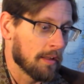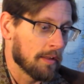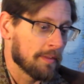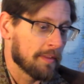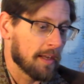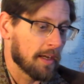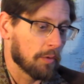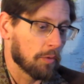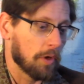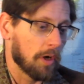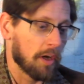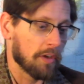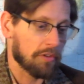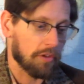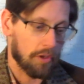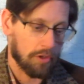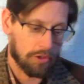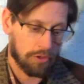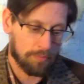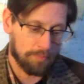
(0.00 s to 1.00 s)
There was
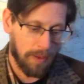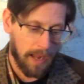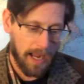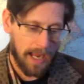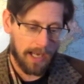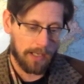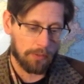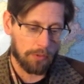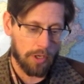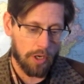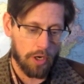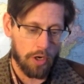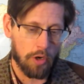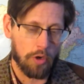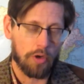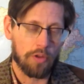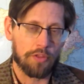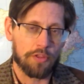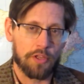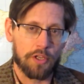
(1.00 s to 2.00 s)

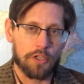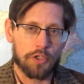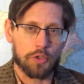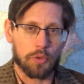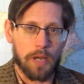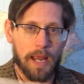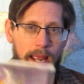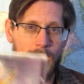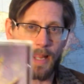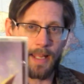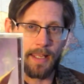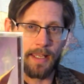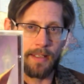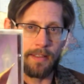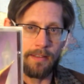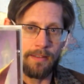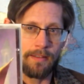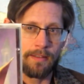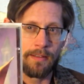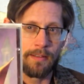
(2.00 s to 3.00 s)
Spyro the
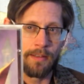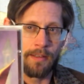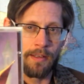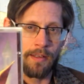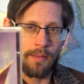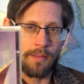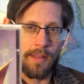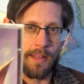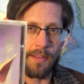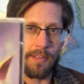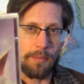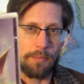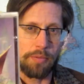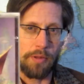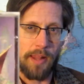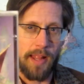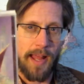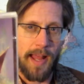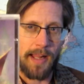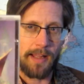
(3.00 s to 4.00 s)
Dragon. That's a
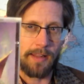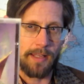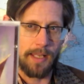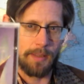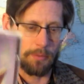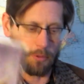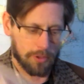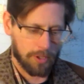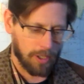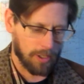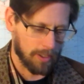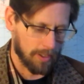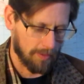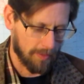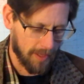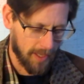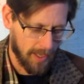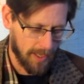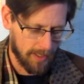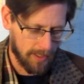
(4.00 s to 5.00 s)
black label cart of
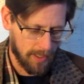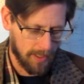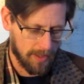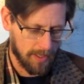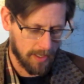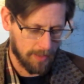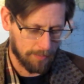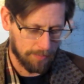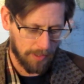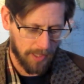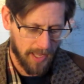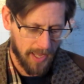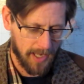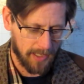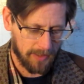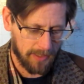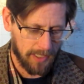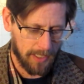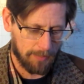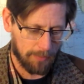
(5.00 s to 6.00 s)
that. And then the
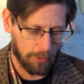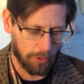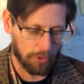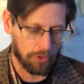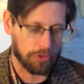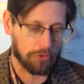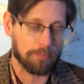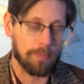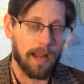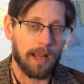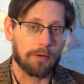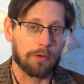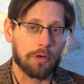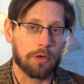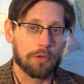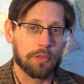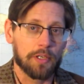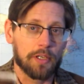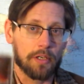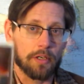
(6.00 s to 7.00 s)
black label
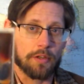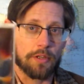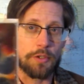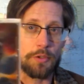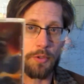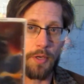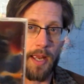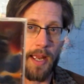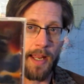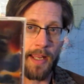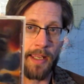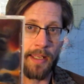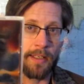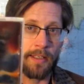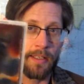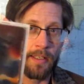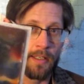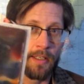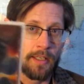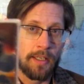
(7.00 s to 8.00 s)
Spyro You're the Dragon
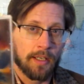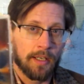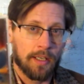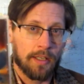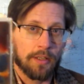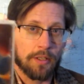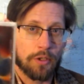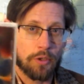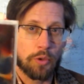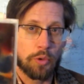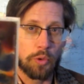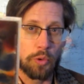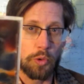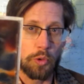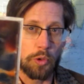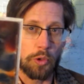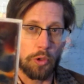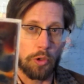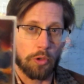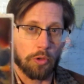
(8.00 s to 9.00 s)
in the
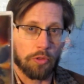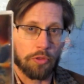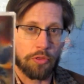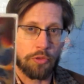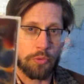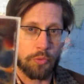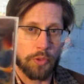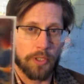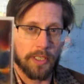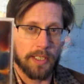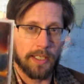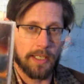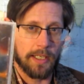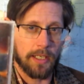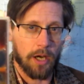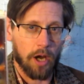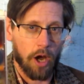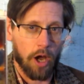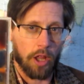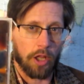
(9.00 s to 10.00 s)
cool 3D
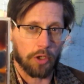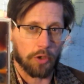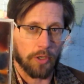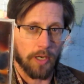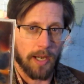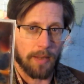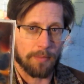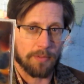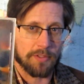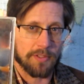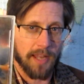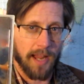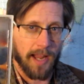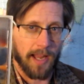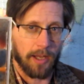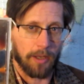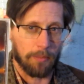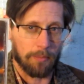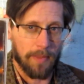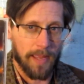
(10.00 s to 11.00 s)
hologram
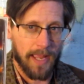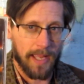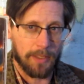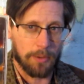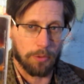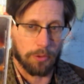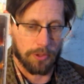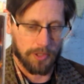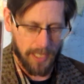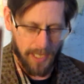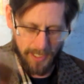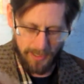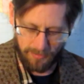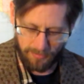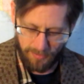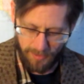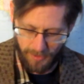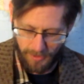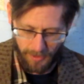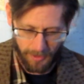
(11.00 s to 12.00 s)
style manual case
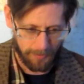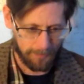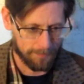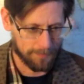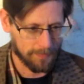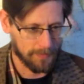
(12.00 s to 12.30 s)
there.